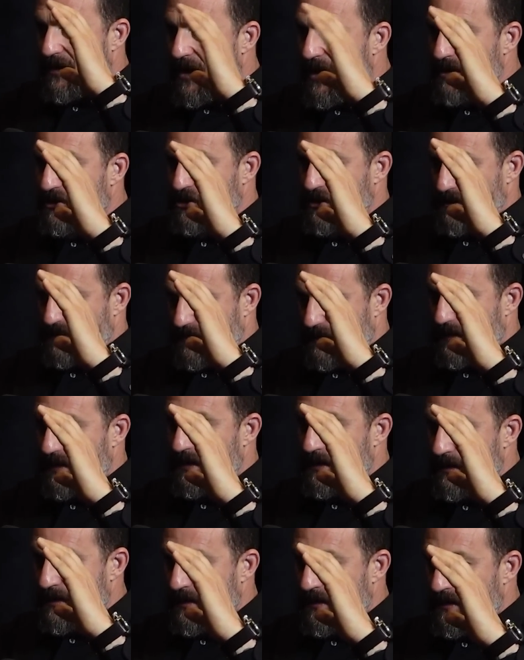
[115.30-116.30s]

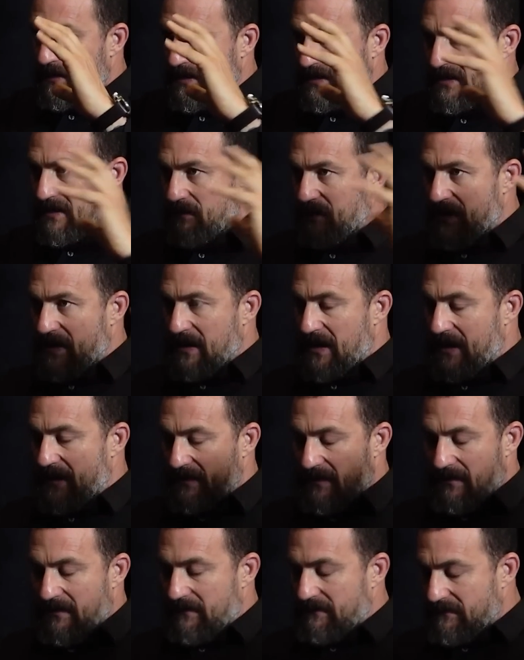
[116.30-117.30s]
consciously. This can be
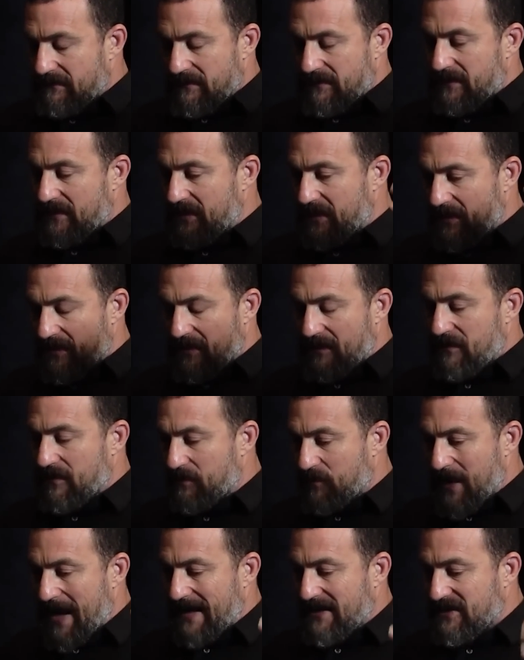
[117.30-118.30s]
done if
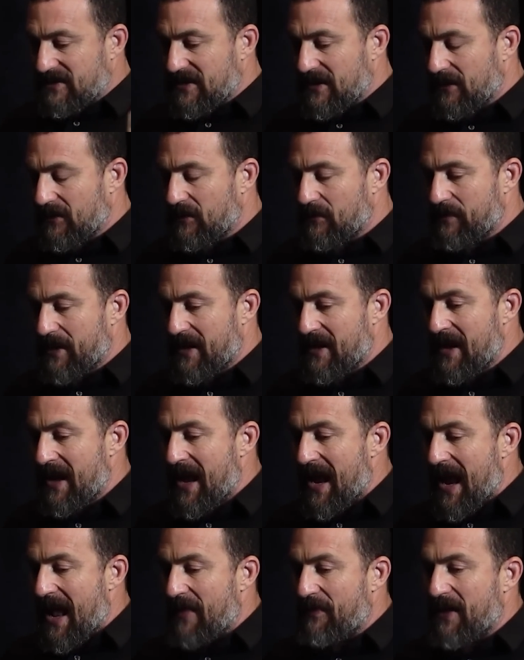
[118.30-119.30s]
you practice it a little bit.
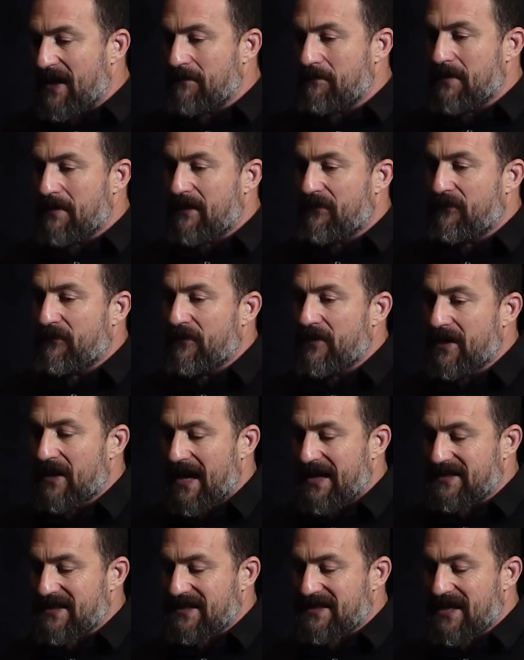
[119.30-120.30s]
And then,
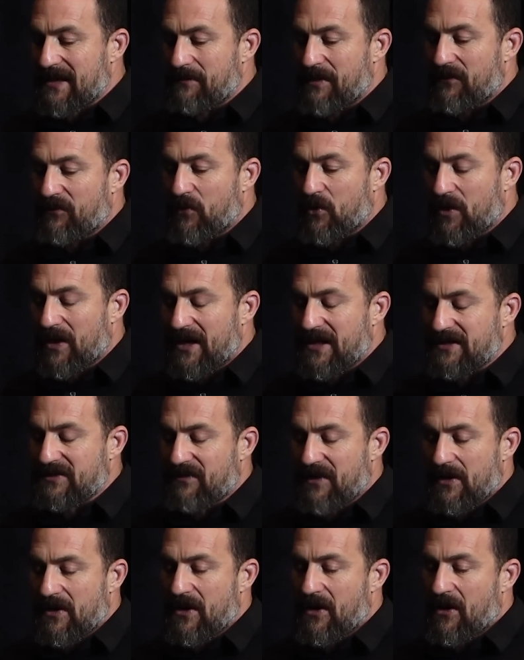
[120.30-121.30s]
as I said before, it is
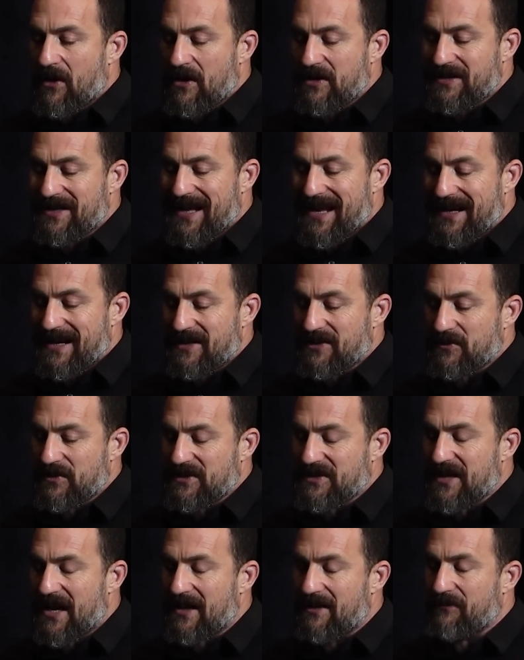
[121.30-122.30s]
very hard to get into a
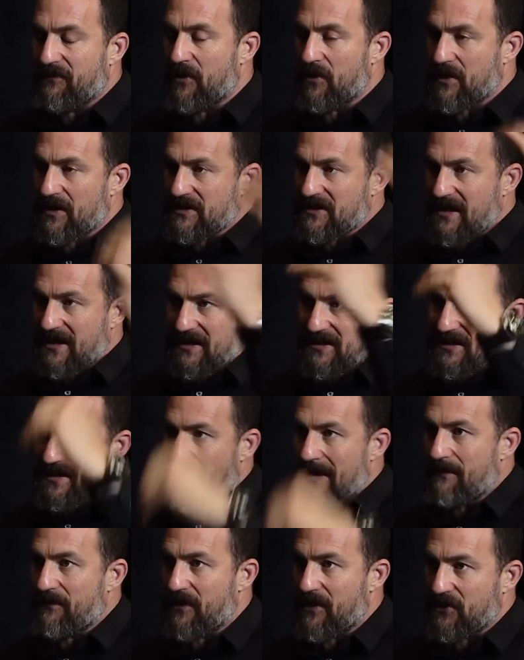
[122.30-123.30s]
state of focus like a
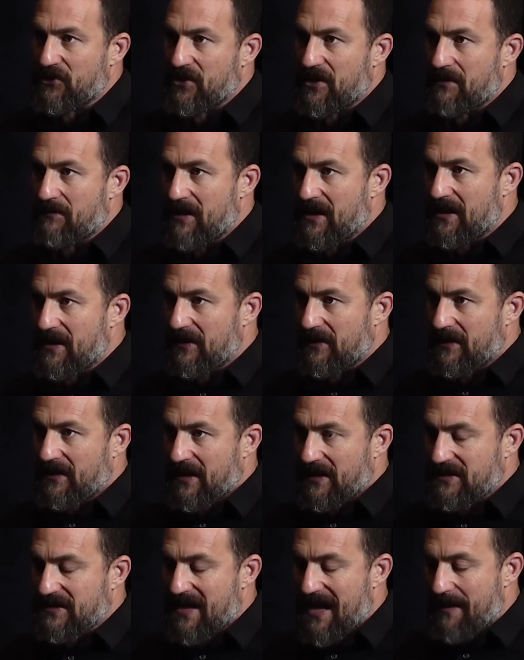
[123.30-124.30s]
step function immediately,
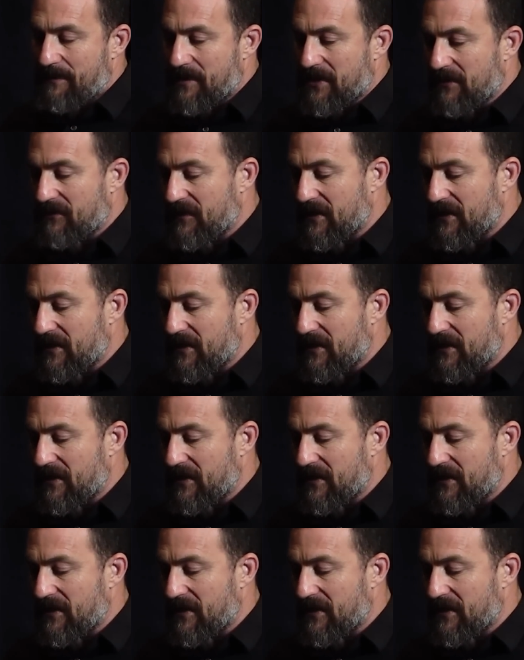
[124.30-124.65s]
like snapping your